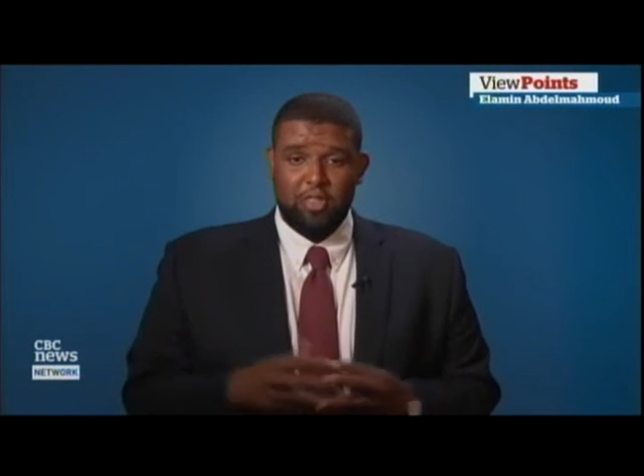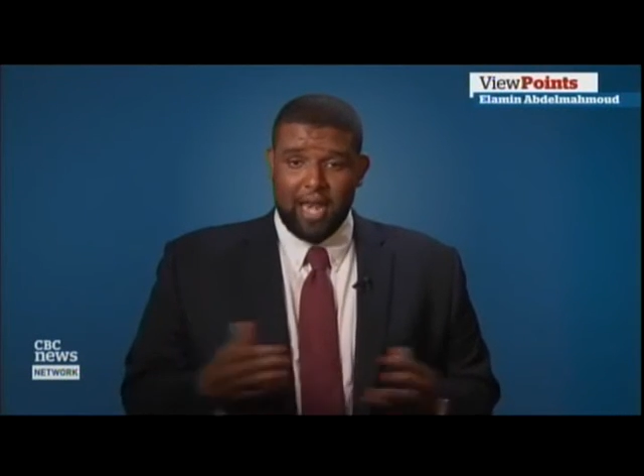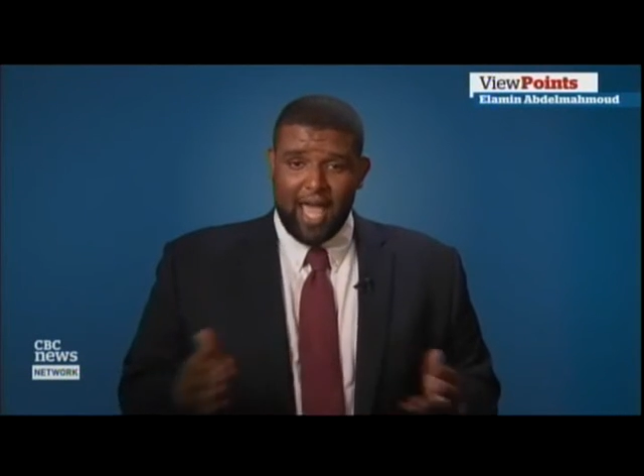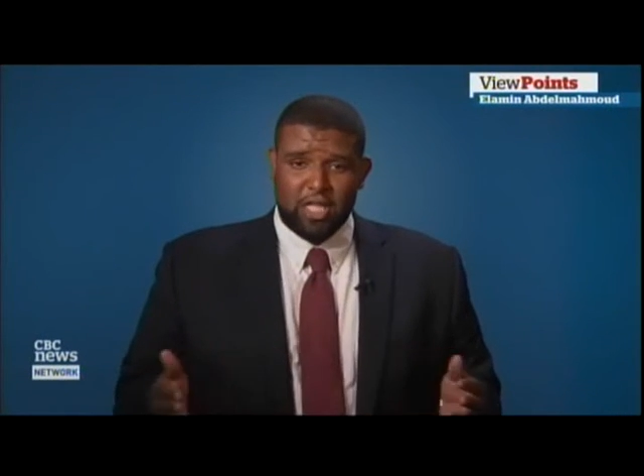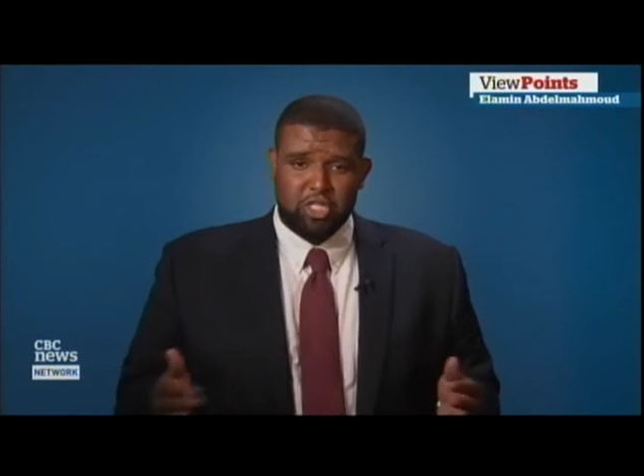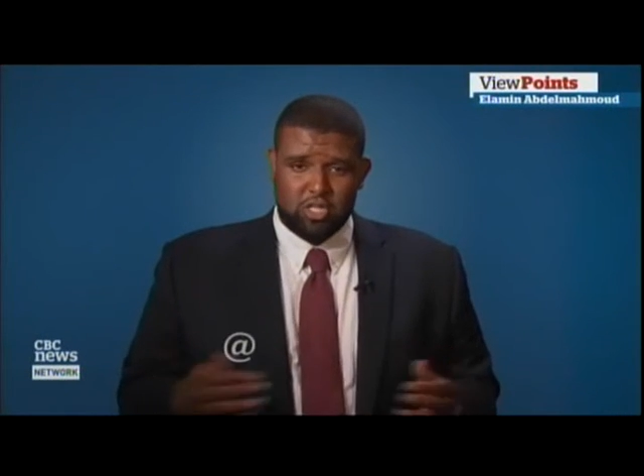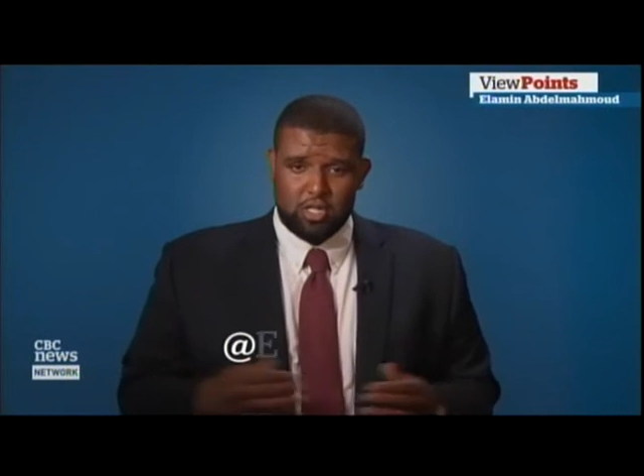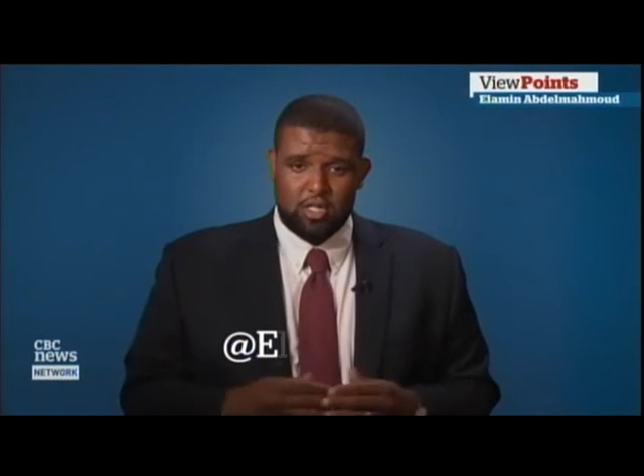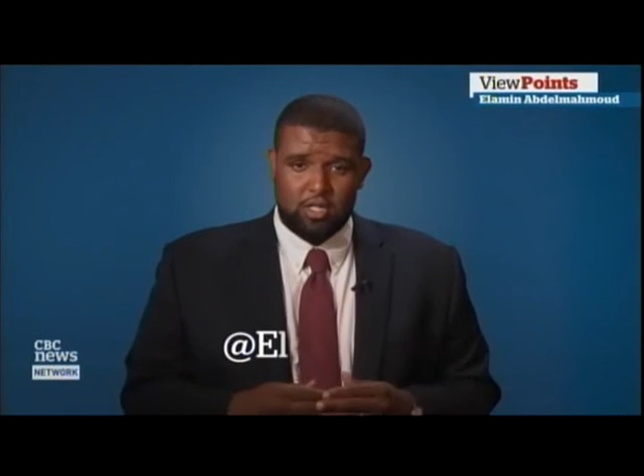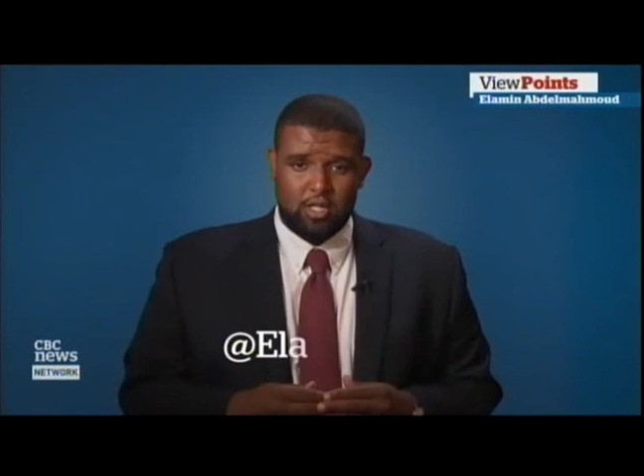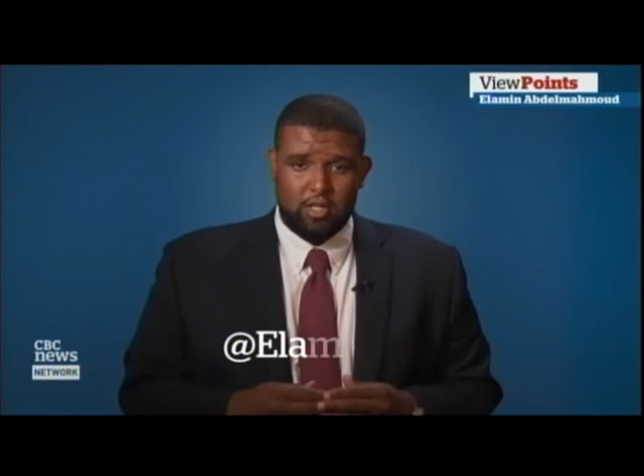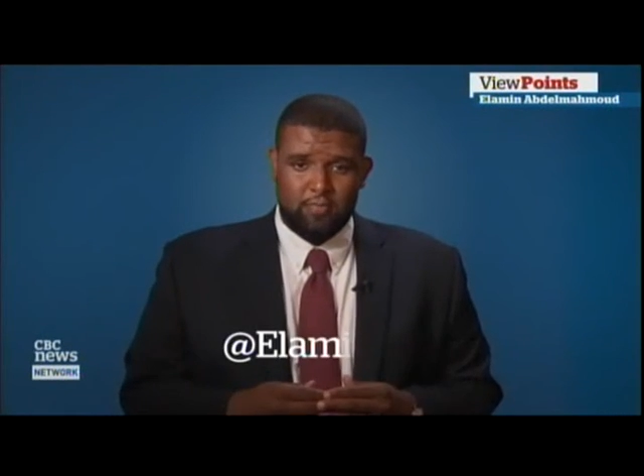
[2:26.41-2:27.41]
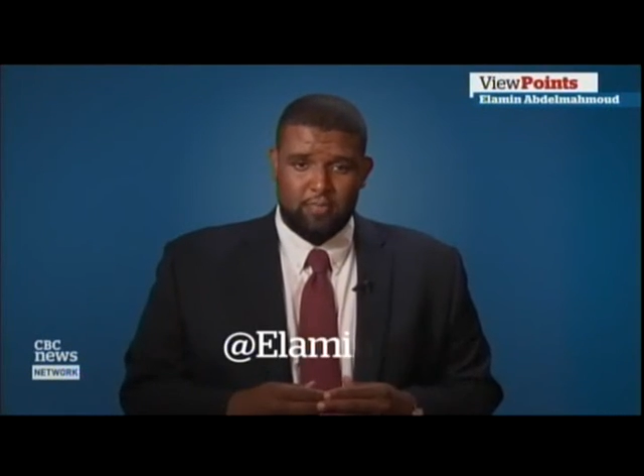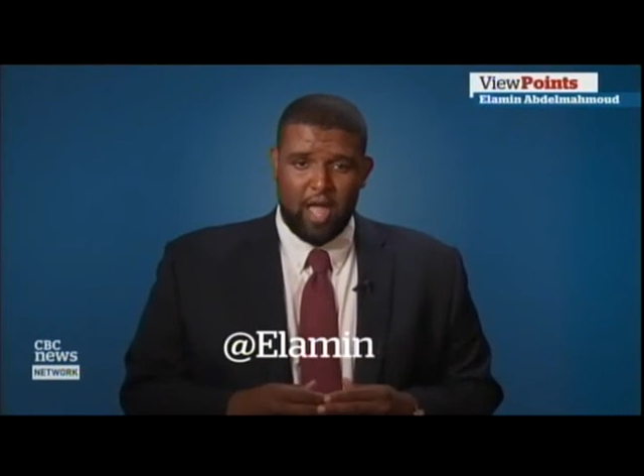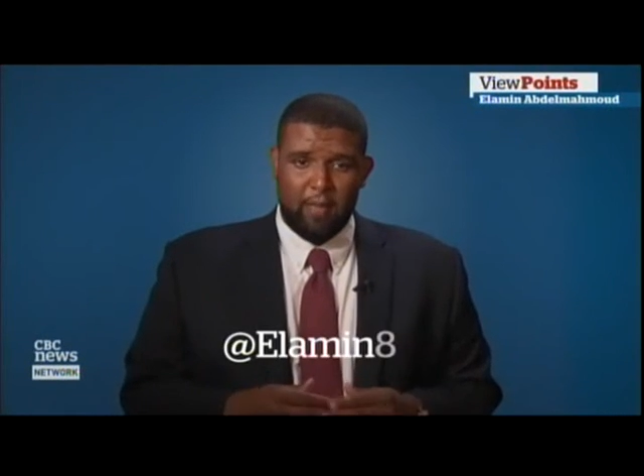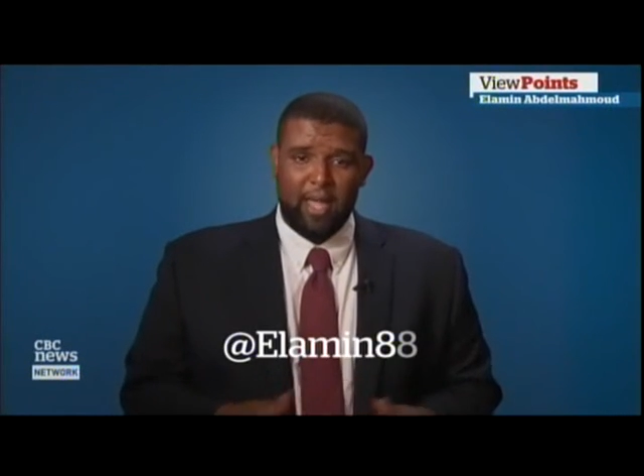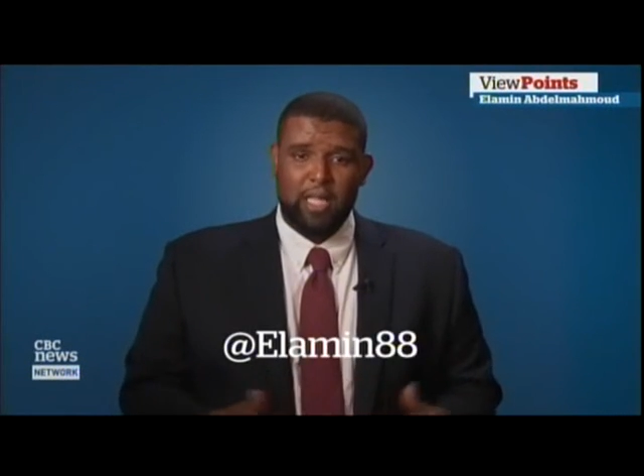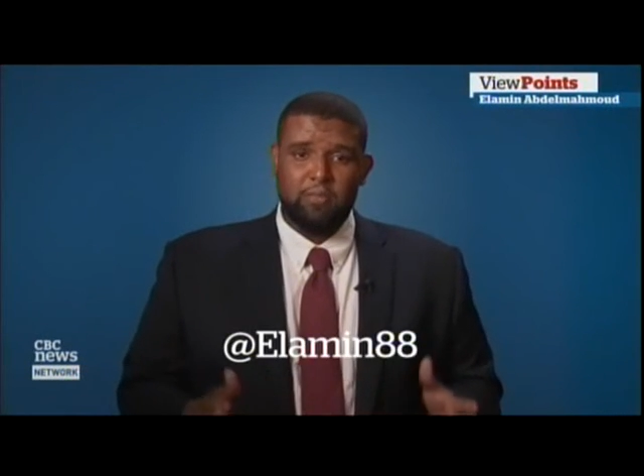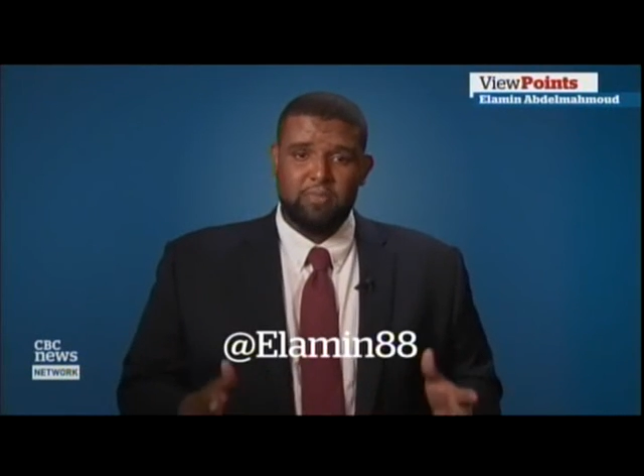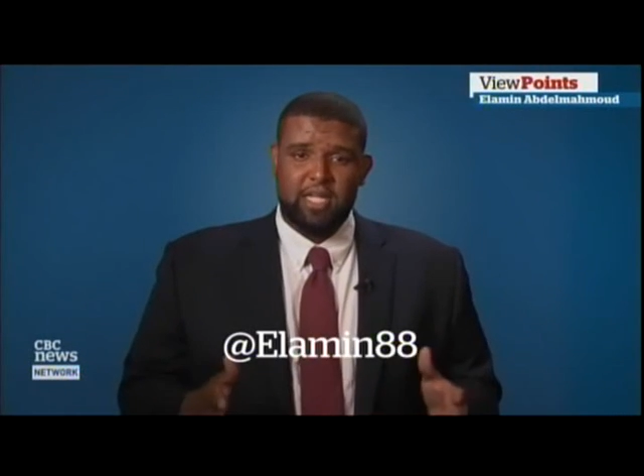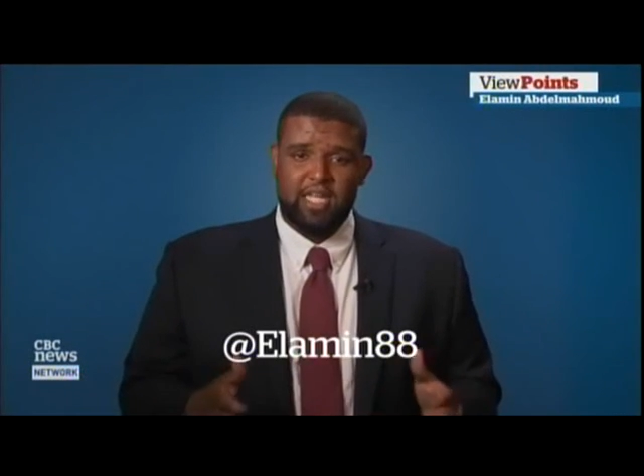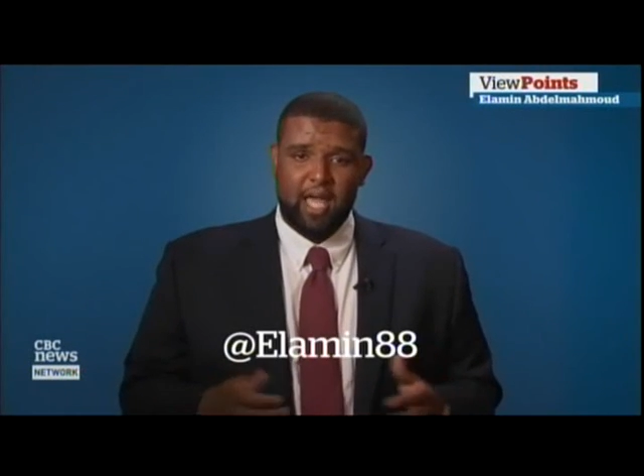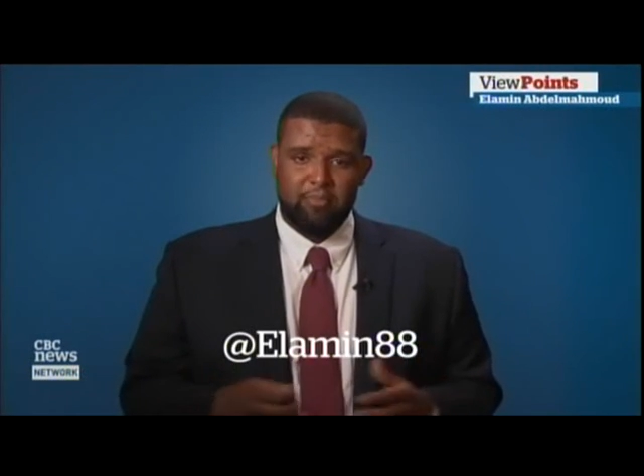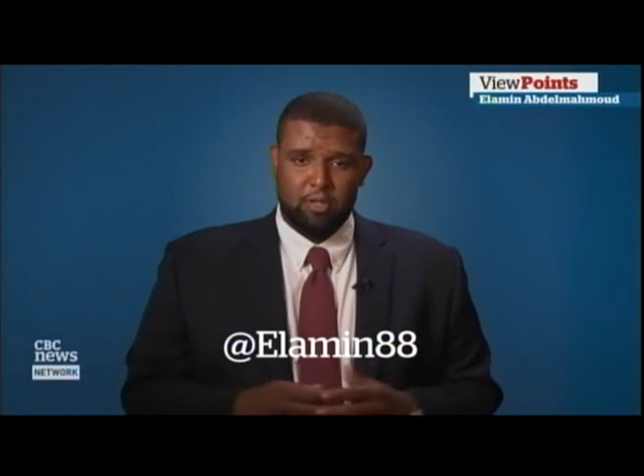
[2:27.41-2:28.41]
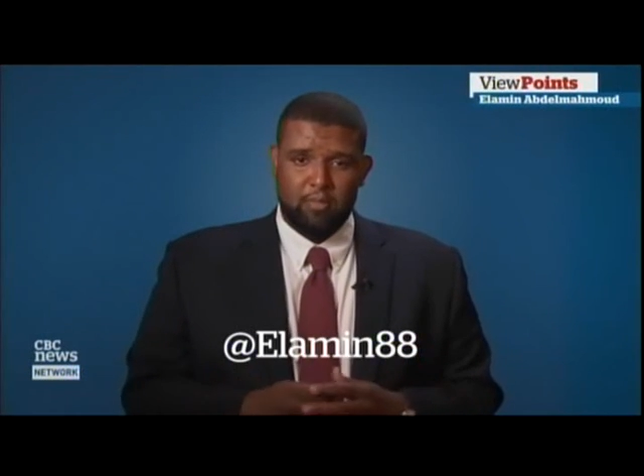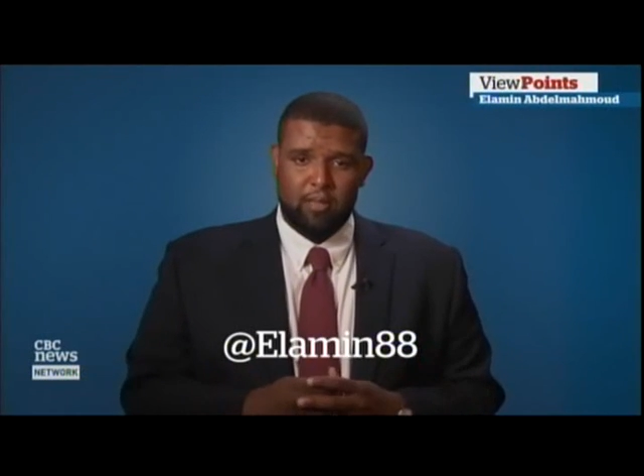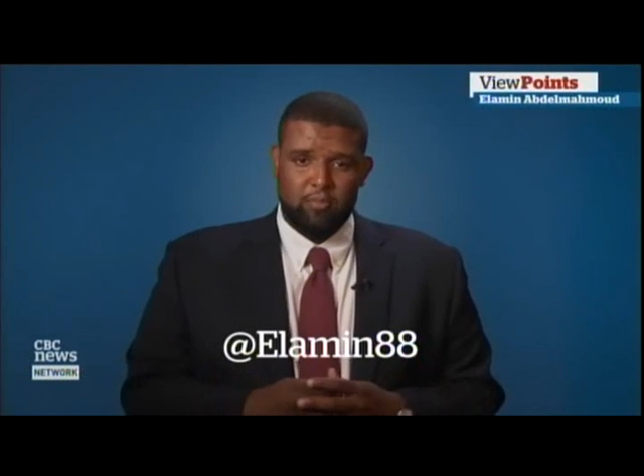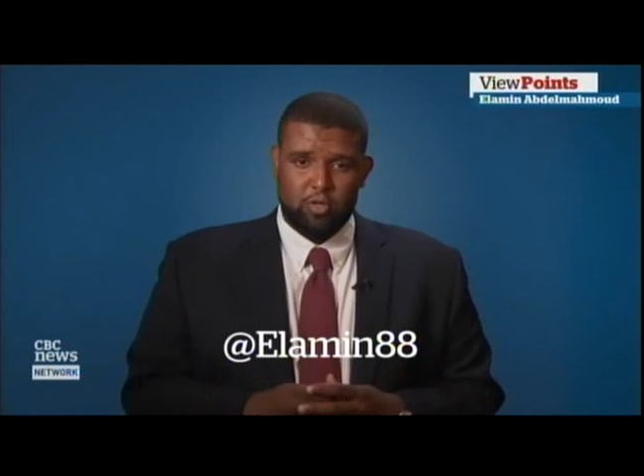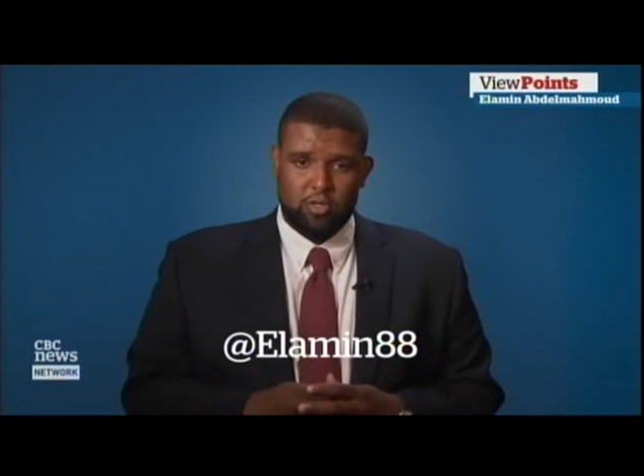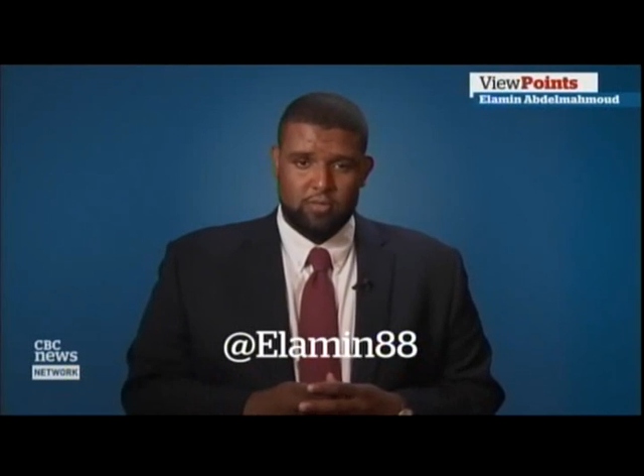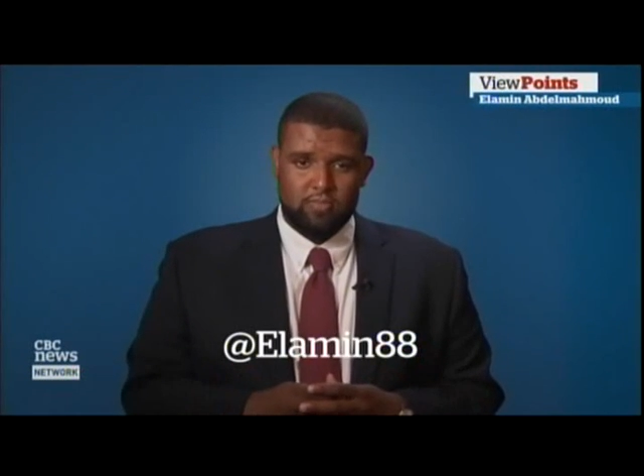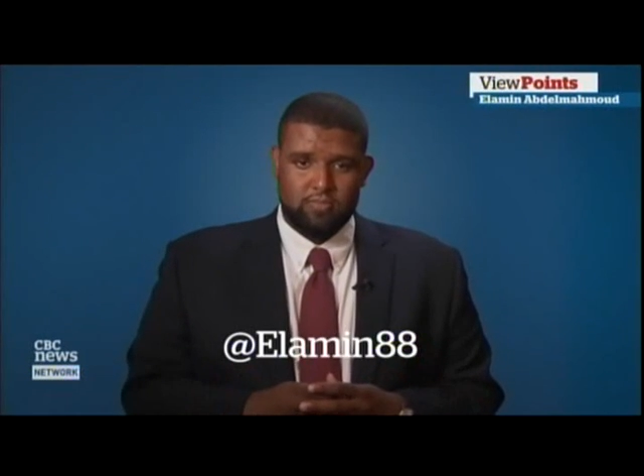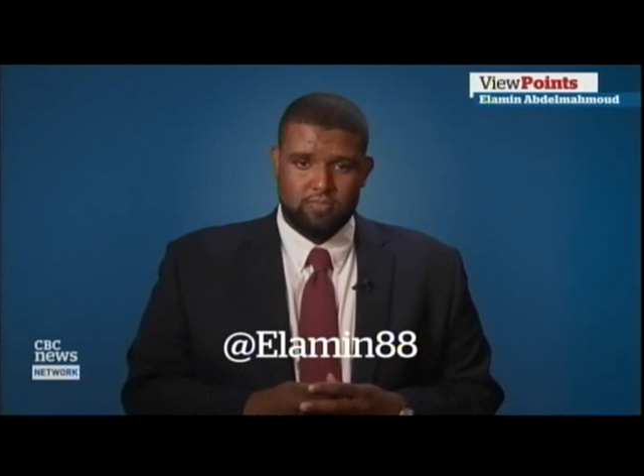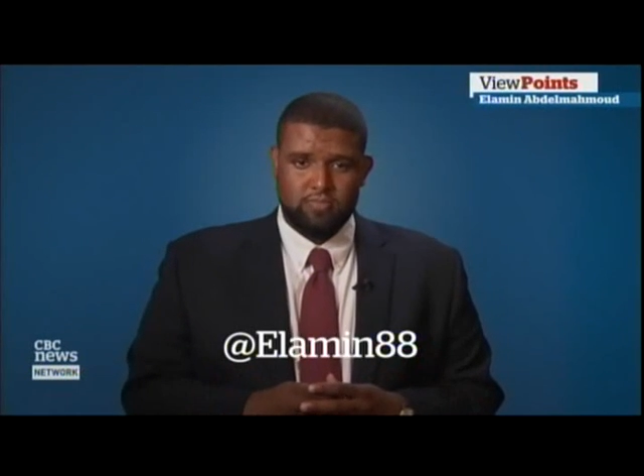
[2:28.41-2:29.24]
For The National, I'm Elamin Abdul Mahmoud.